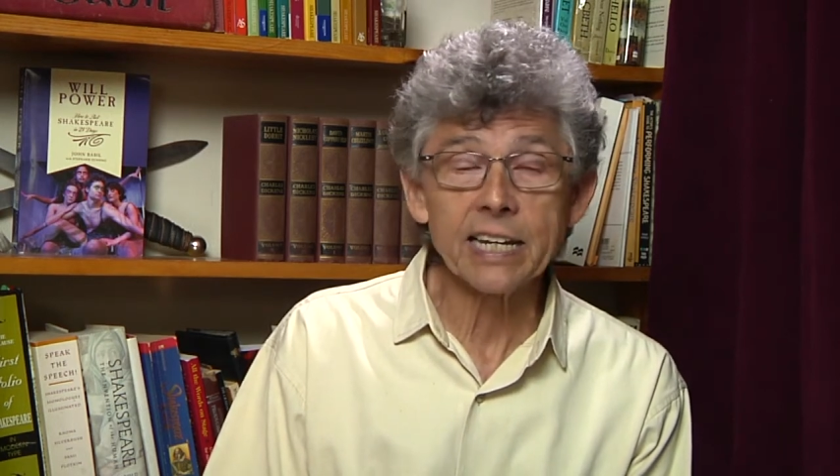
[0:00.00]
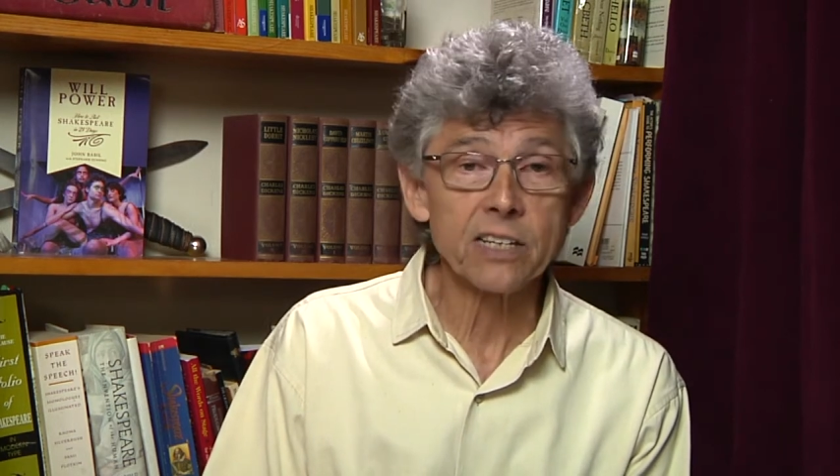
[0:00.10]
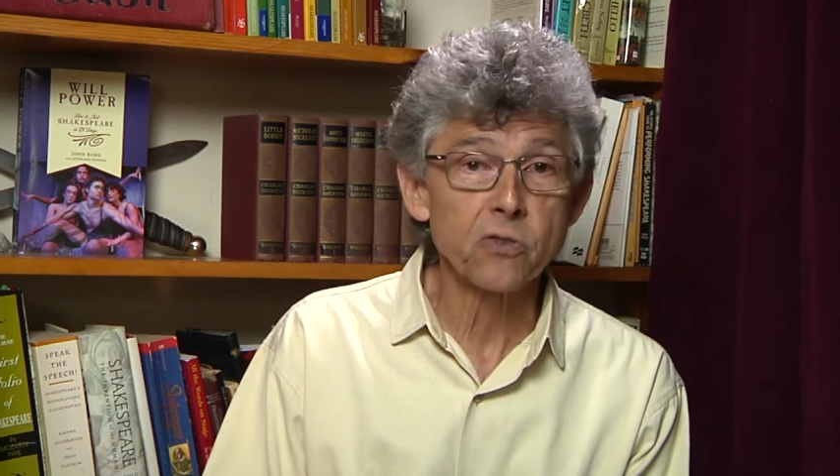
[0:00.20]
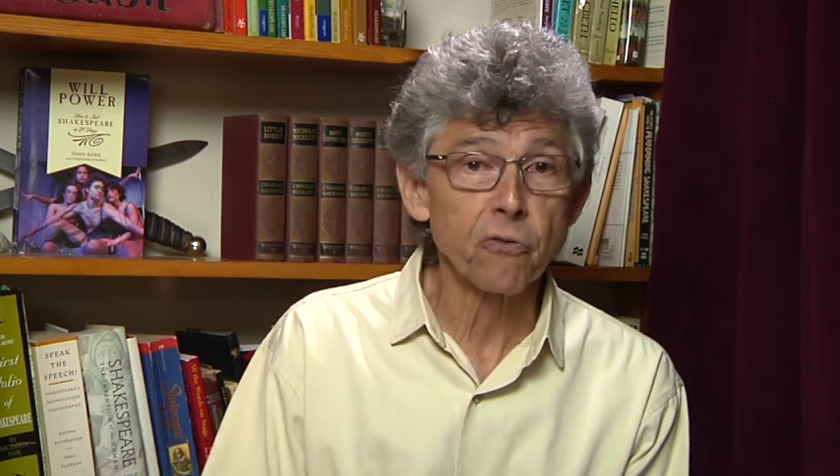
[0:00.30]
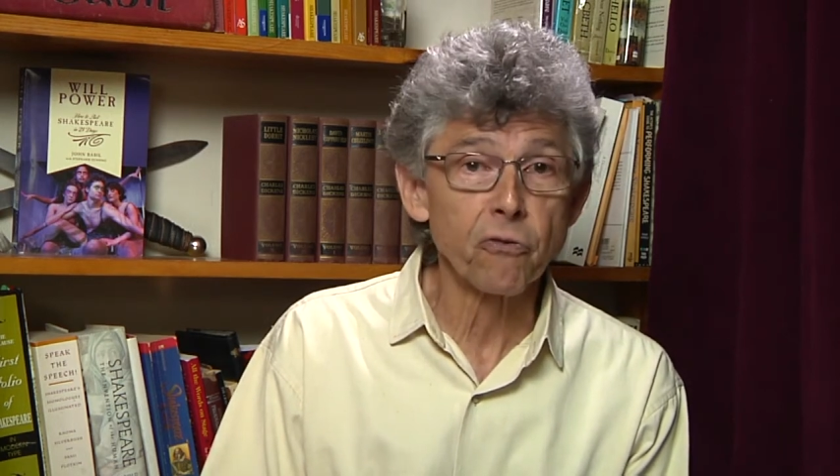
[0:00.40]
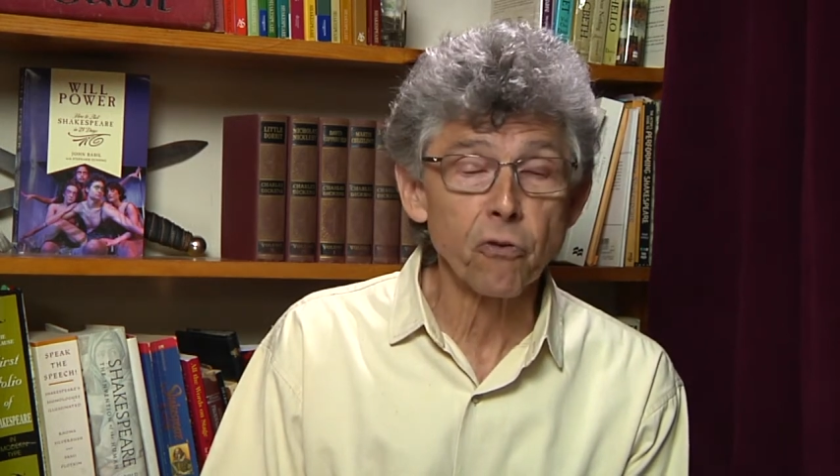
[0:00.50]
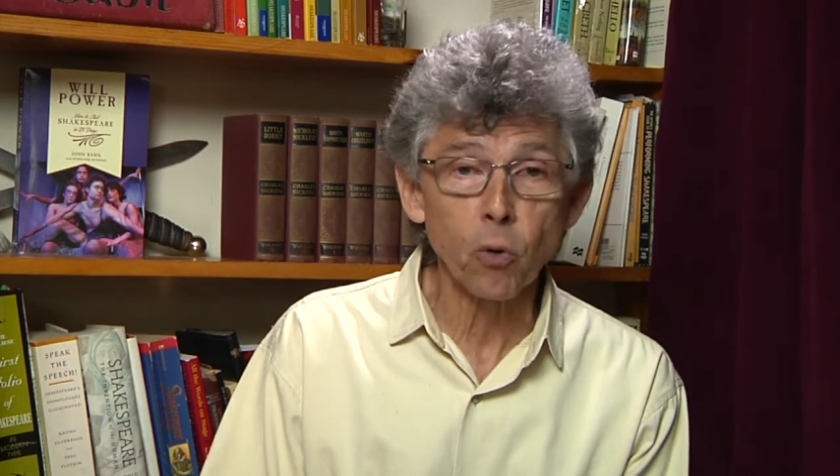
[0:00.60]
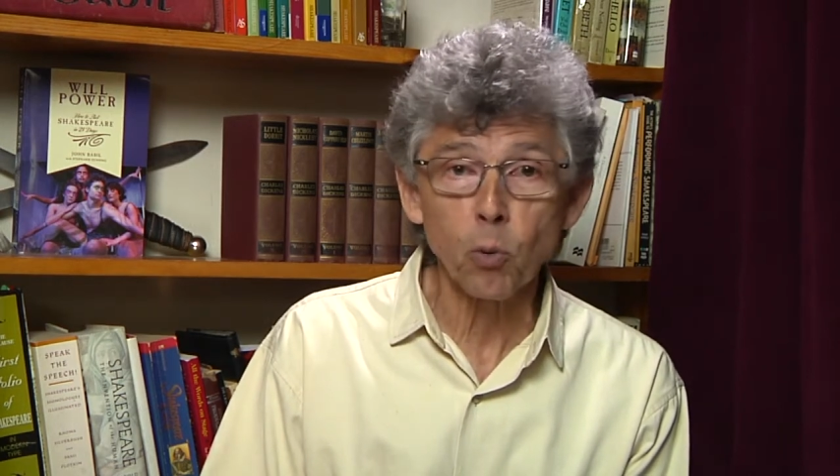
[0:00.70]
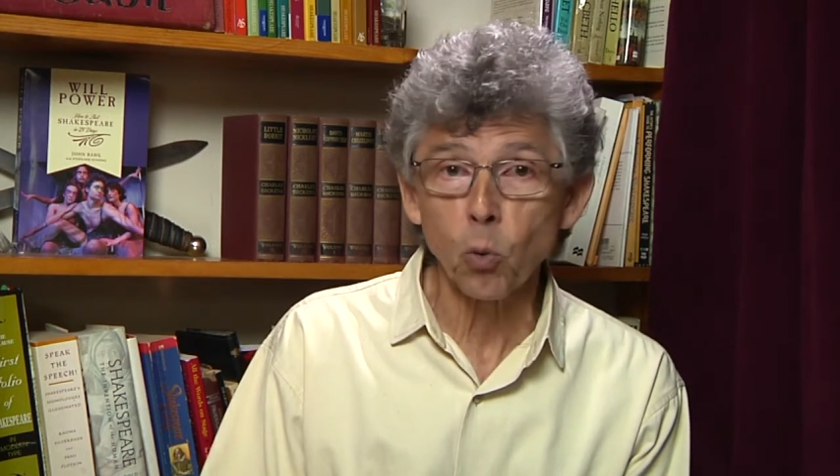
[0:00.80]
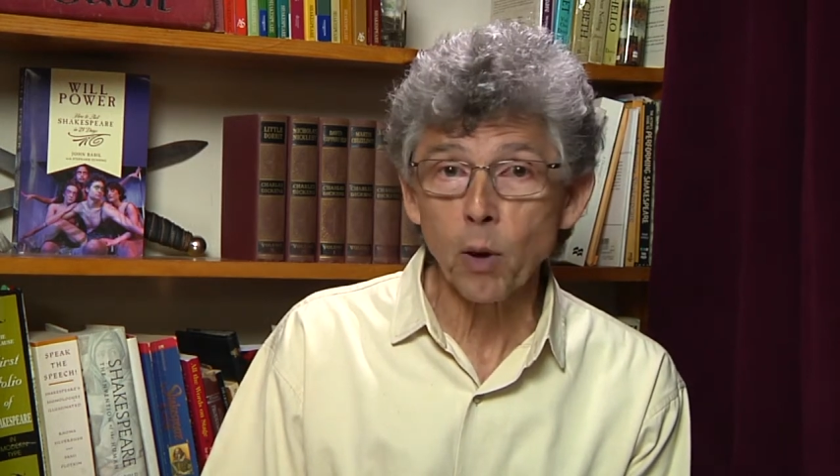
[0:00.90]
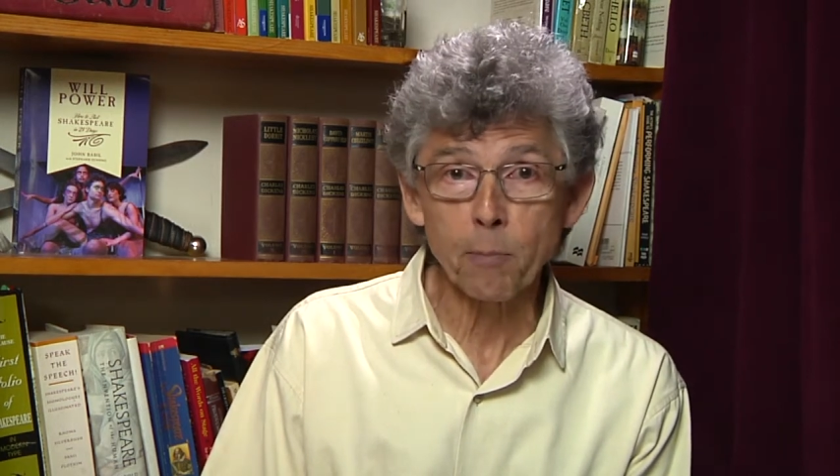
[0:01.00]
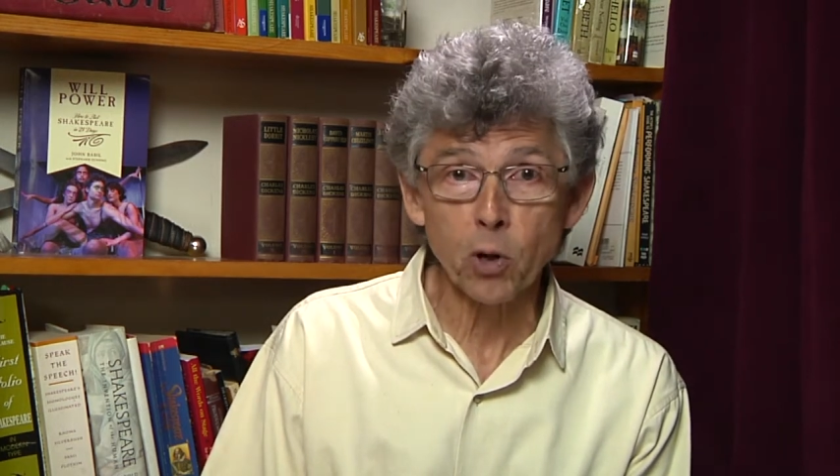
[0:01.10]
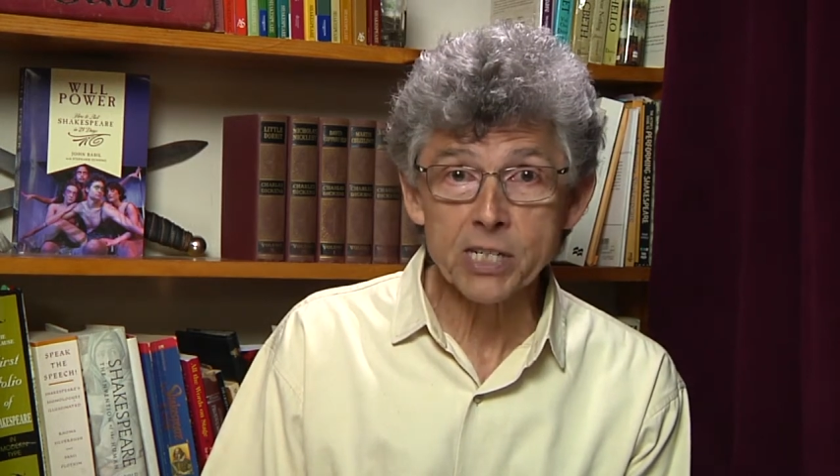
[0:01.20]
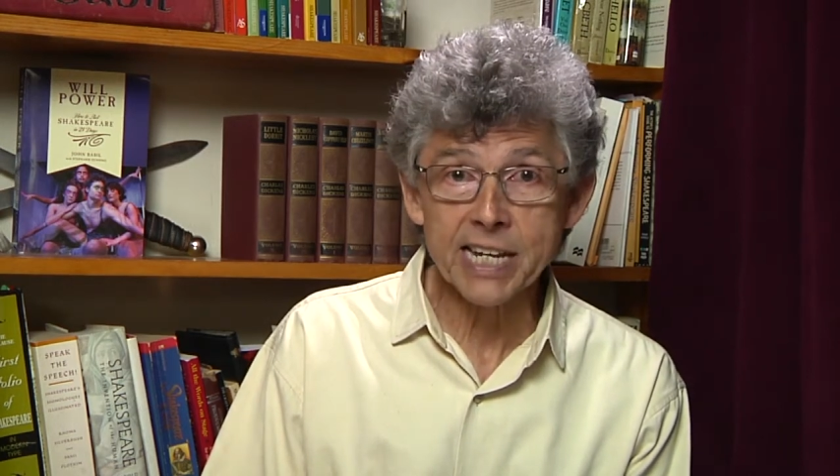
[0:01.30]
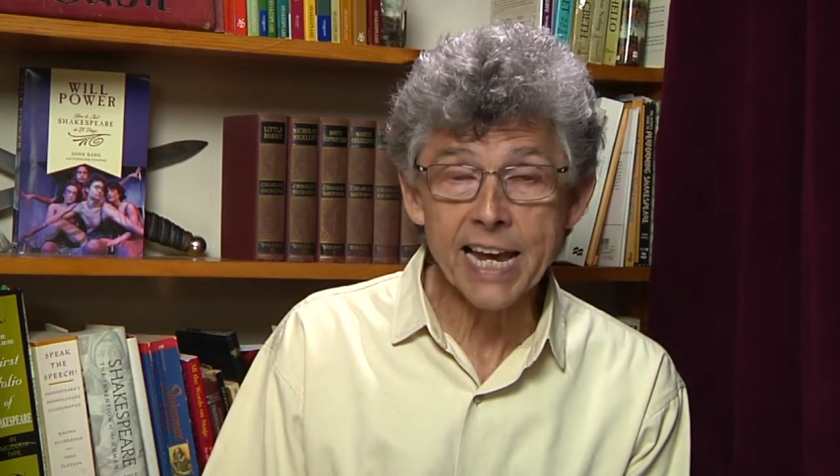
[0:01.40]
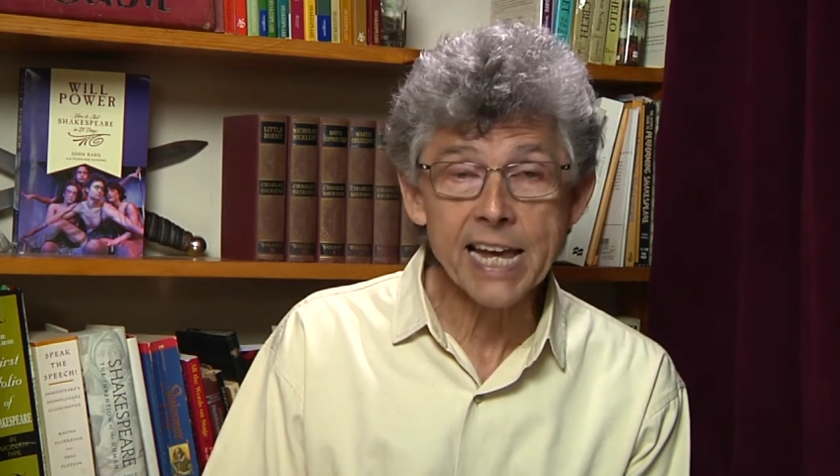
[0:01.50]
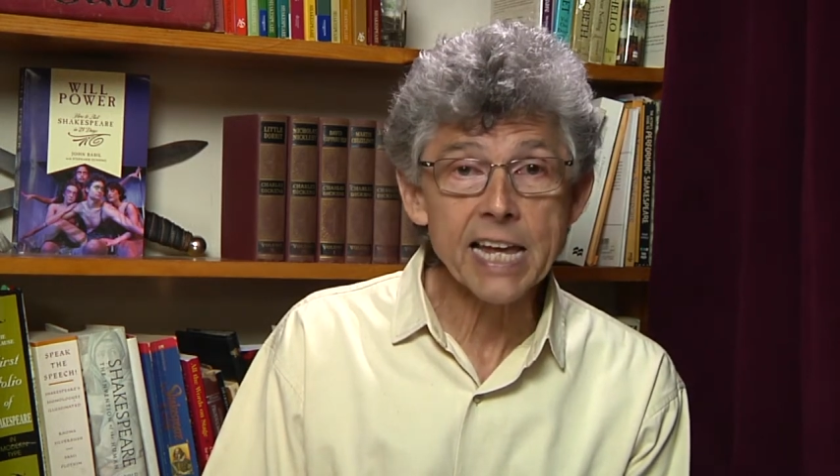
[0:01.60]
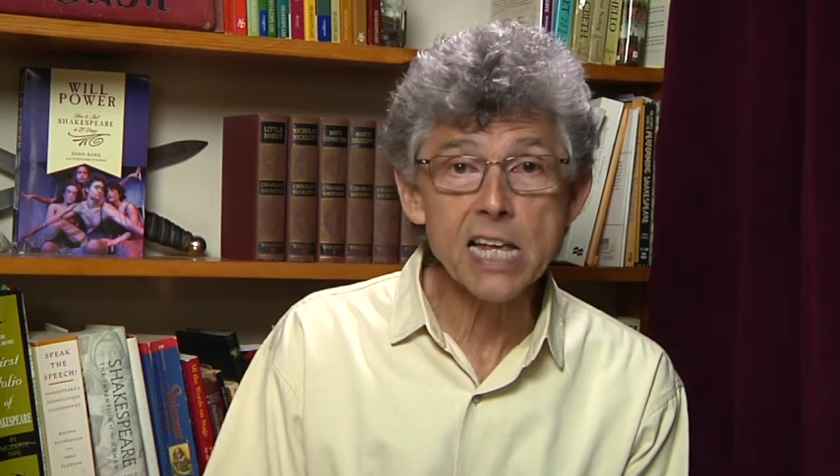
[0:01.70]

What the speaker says: it's verbal repartee.